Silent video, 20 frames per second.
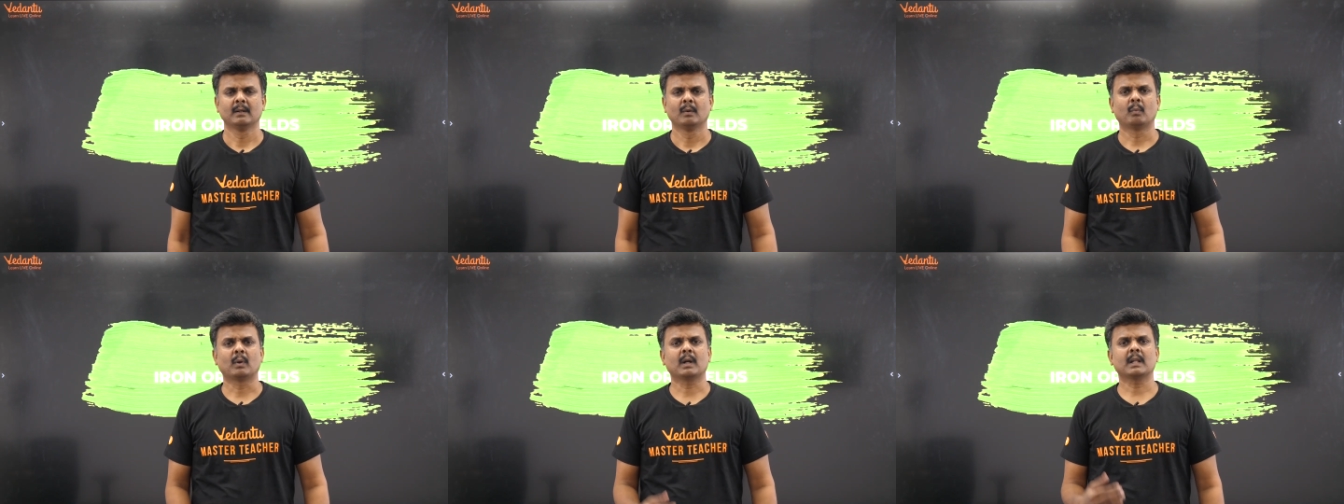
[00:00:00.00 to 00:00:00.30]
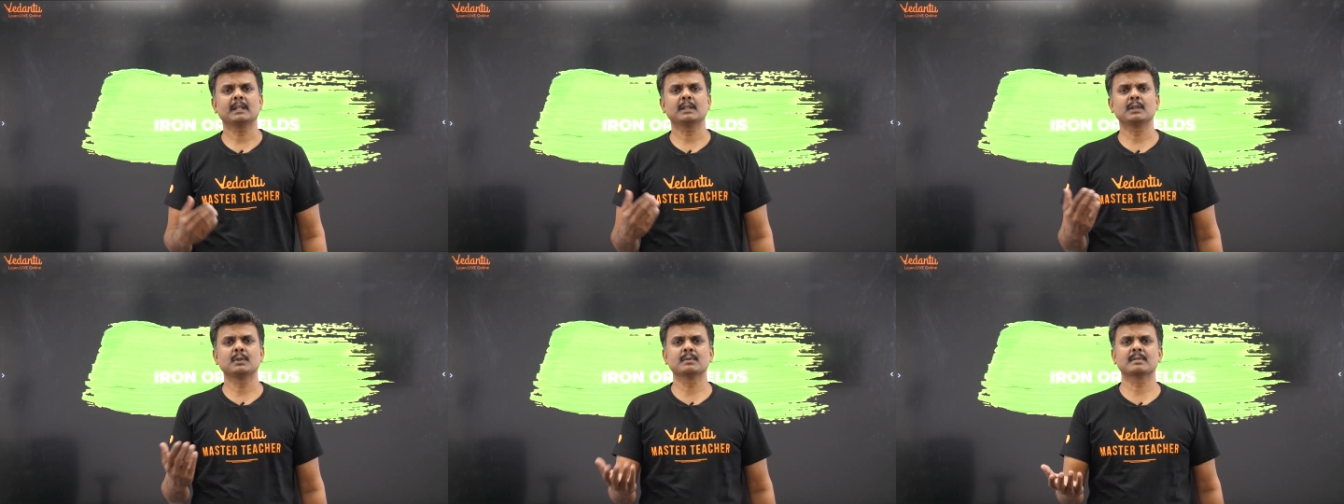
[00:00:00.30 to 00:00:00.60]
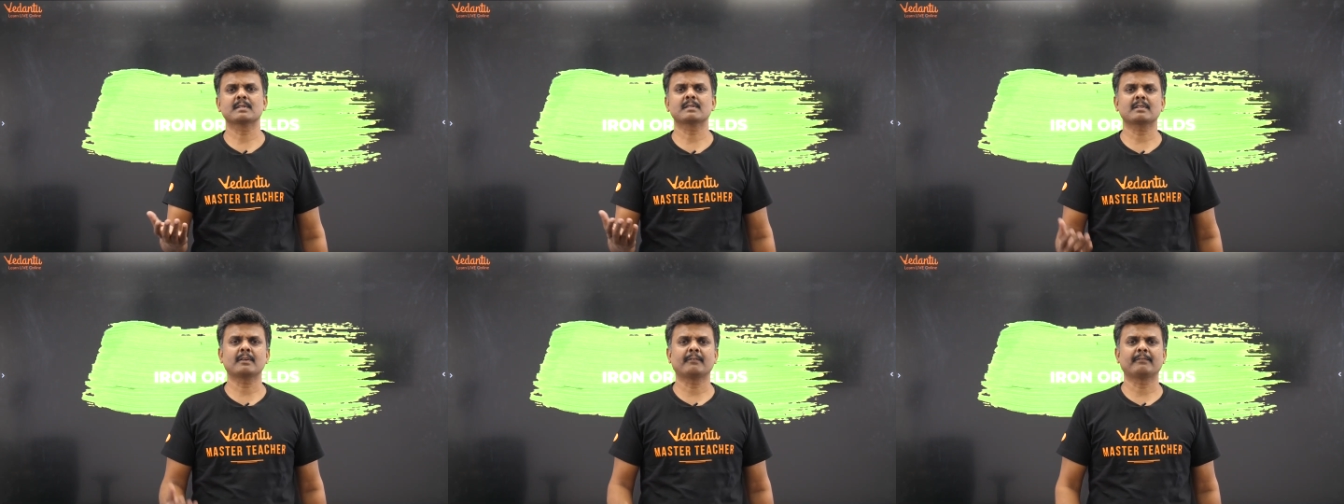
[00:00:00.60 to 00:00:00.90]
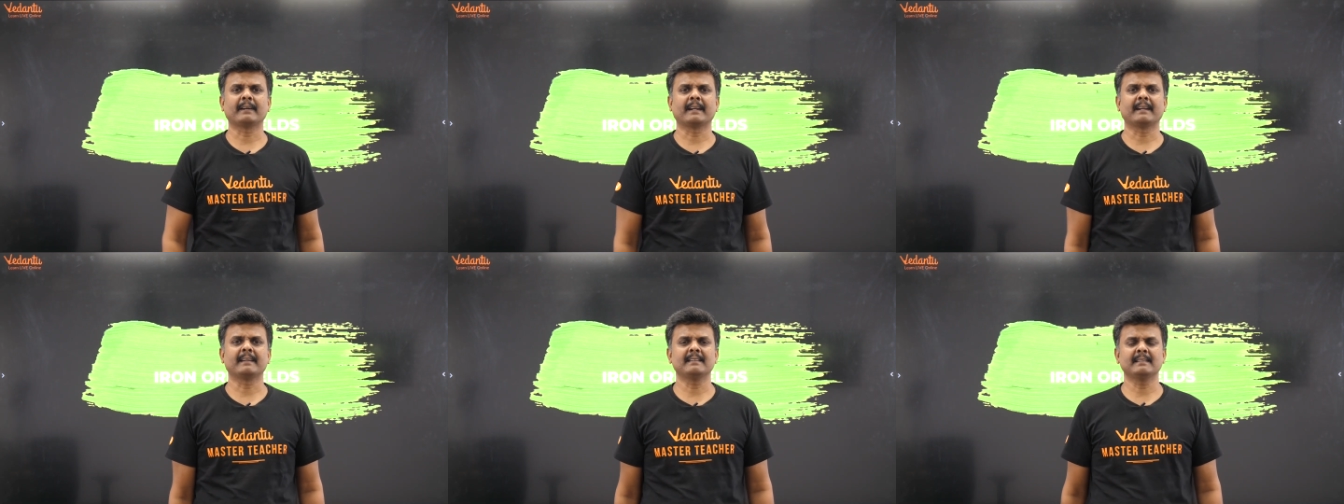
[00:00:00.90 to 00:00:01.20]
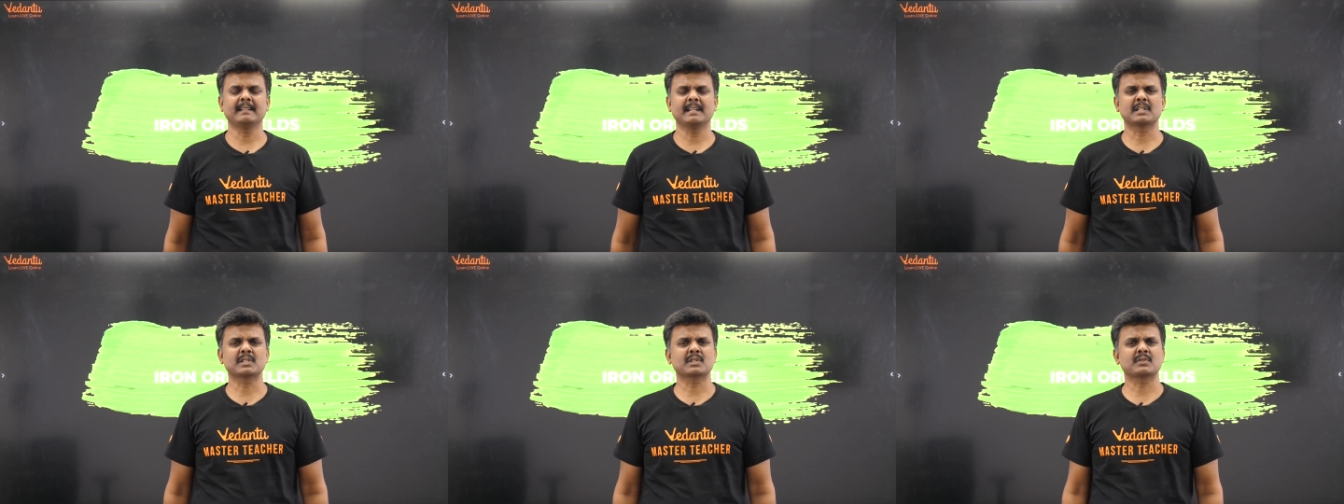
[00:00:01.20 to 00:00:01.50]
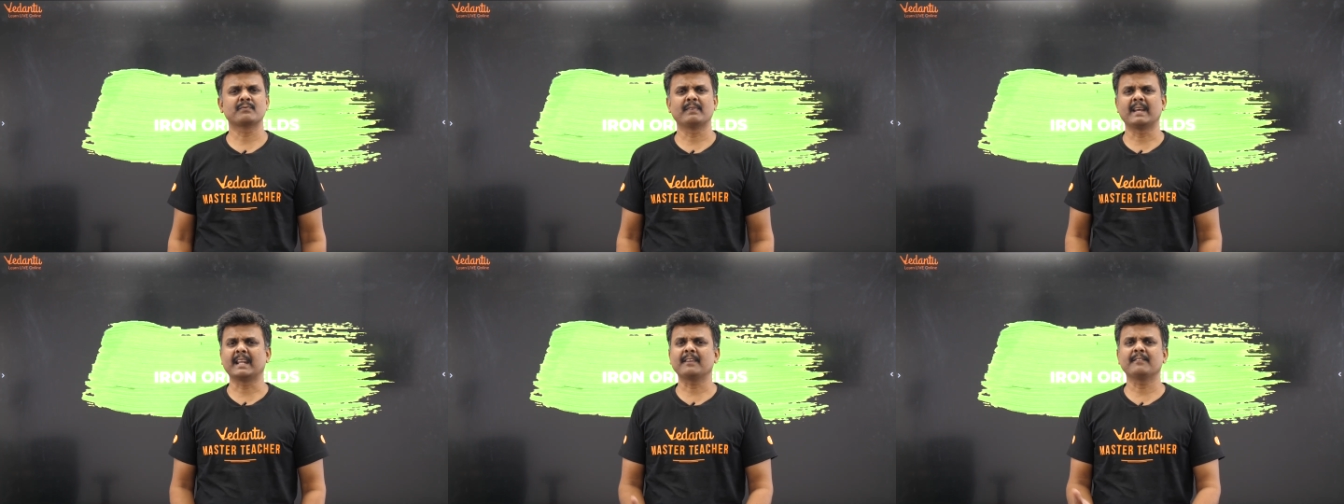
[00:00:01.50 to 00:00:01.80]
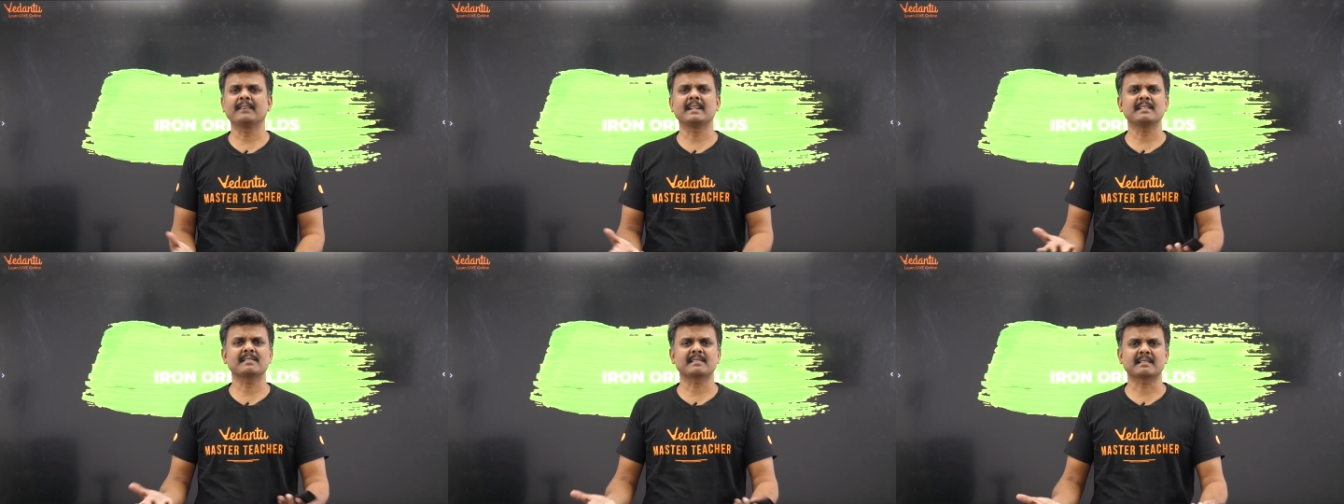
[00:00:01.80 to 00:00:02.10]
What are the uses of iron? It's very,
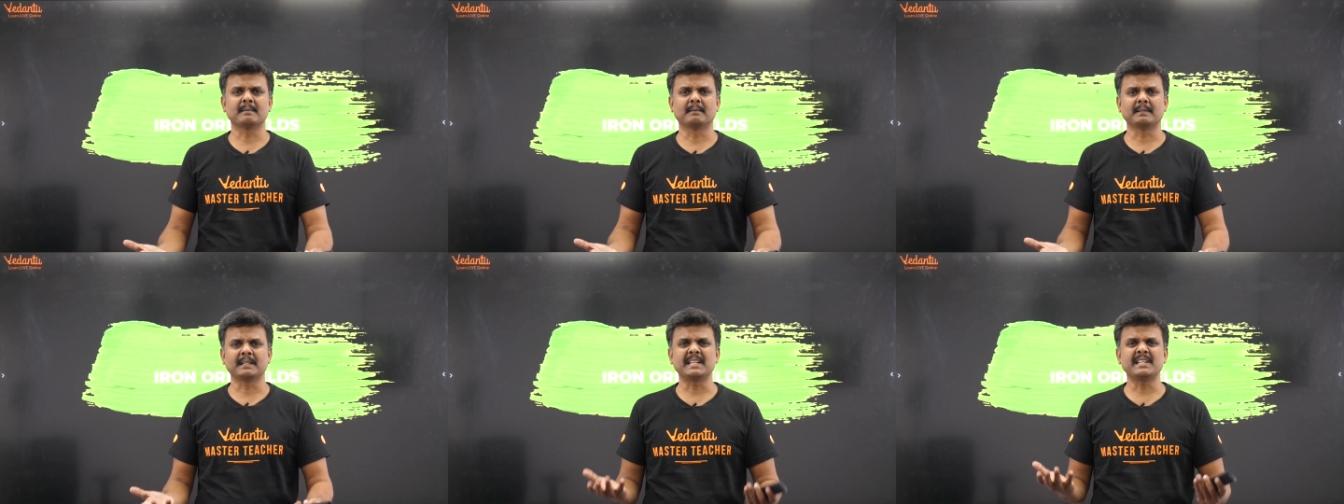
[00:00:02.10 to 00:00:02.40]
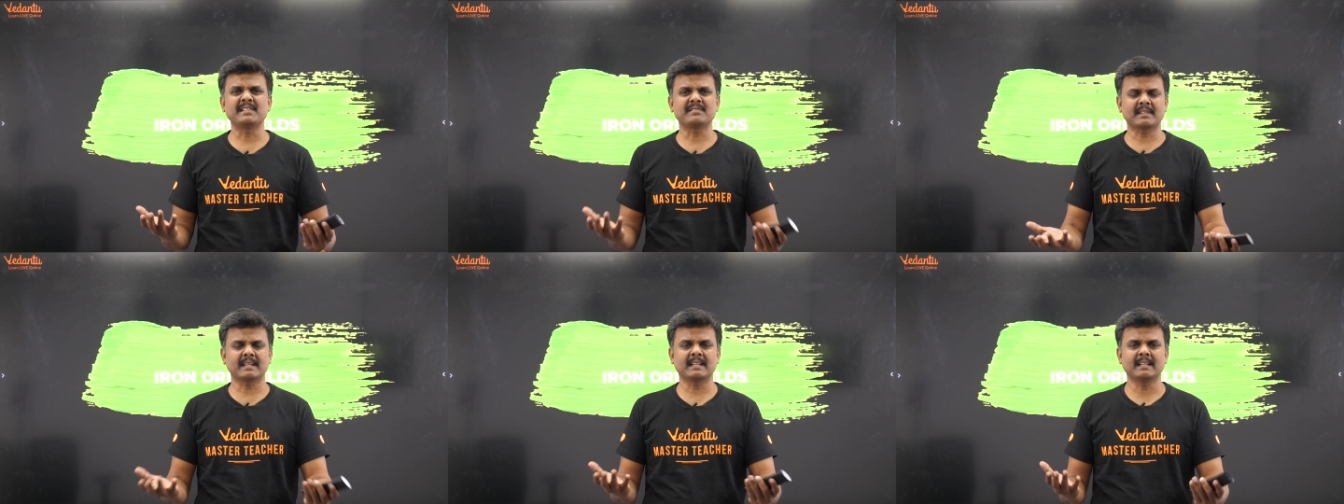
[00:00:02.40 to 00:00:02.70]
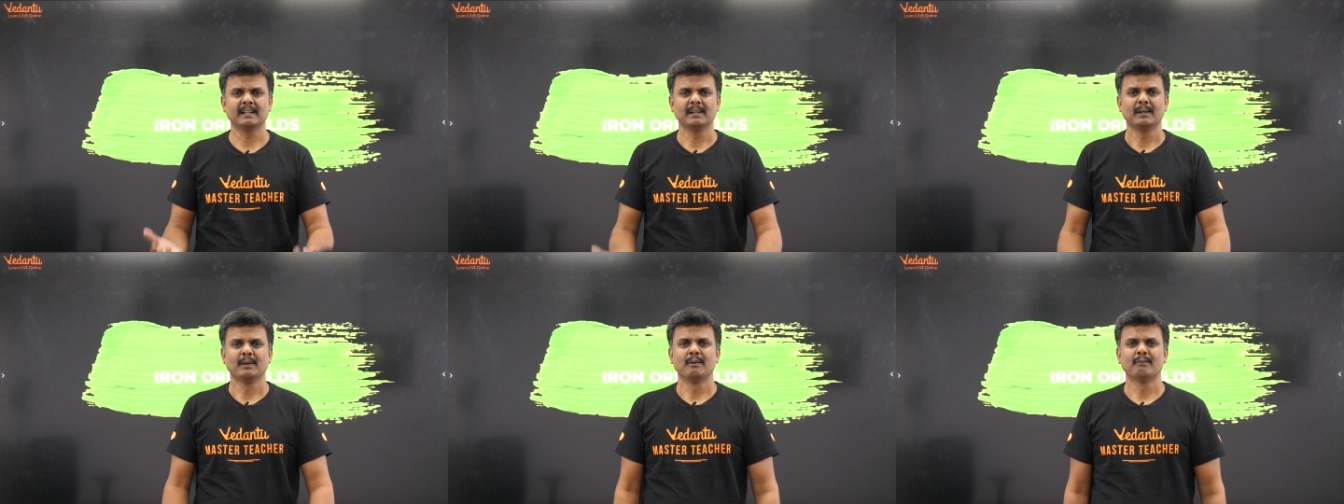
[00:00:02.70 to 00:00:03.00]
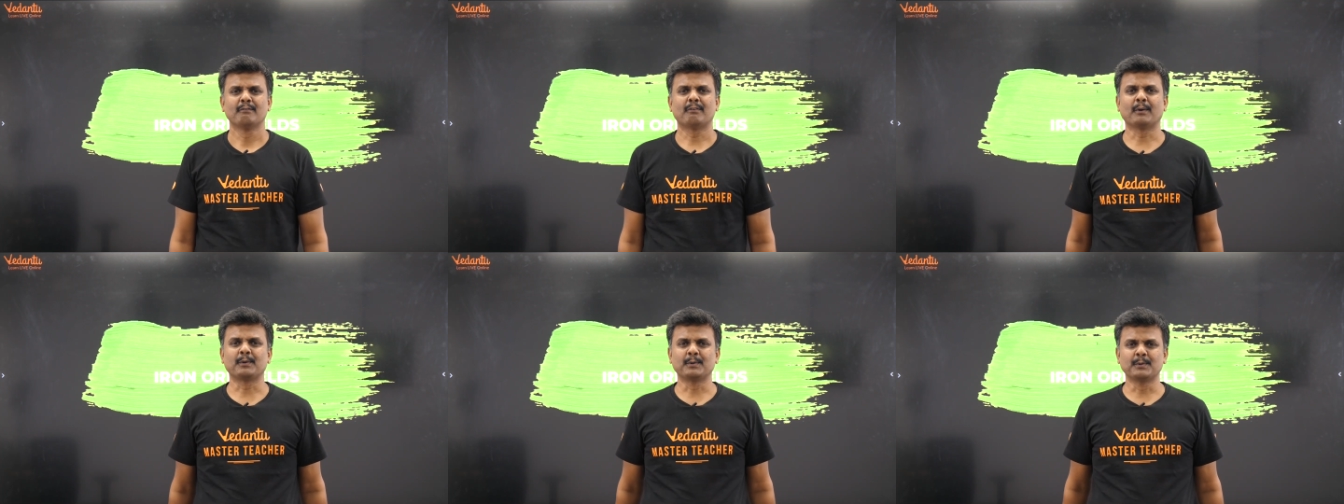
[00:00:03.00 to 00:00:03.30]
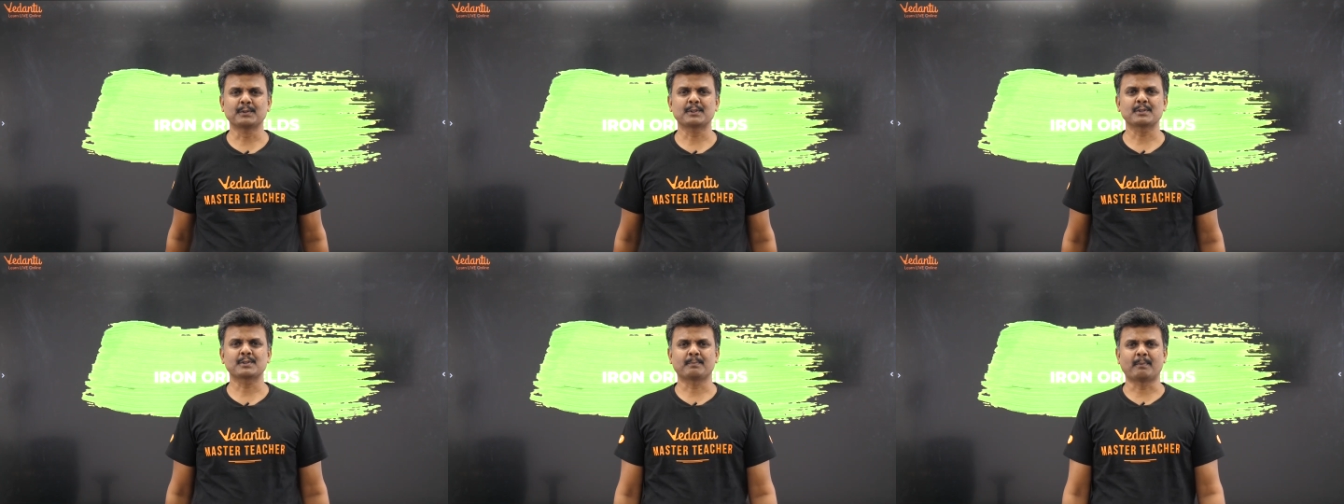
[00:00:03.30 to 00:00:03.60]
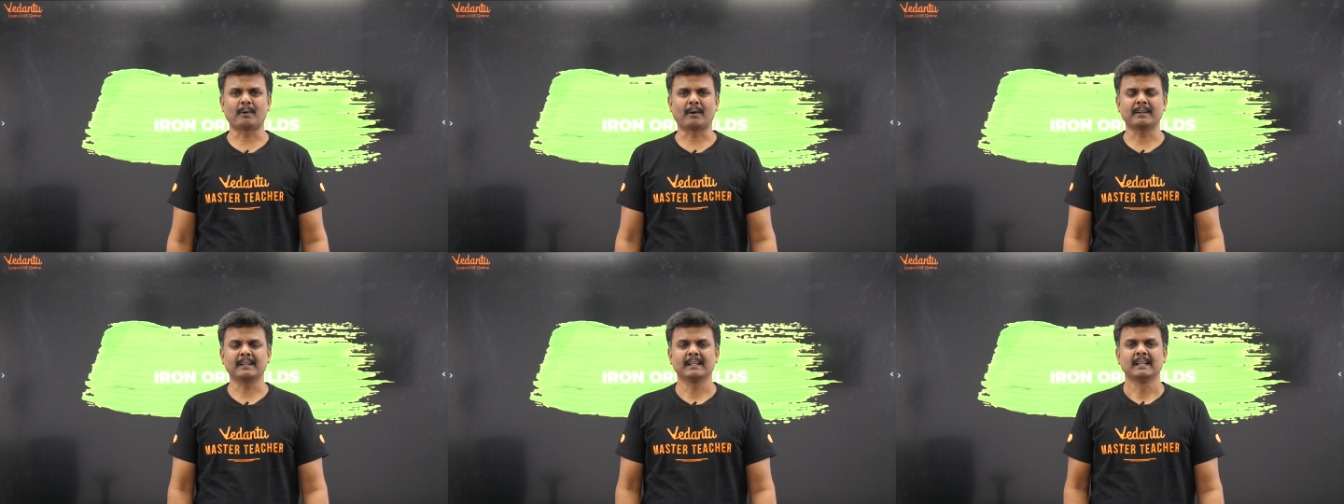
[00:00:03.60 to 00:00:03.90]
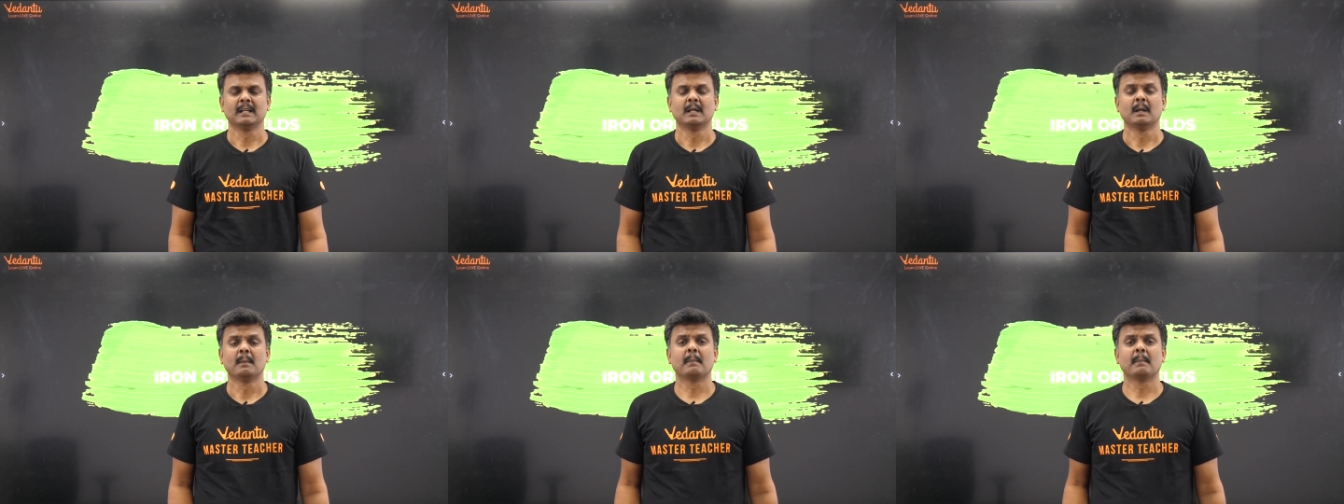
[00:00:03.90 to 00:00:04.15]
very easy for you to spot,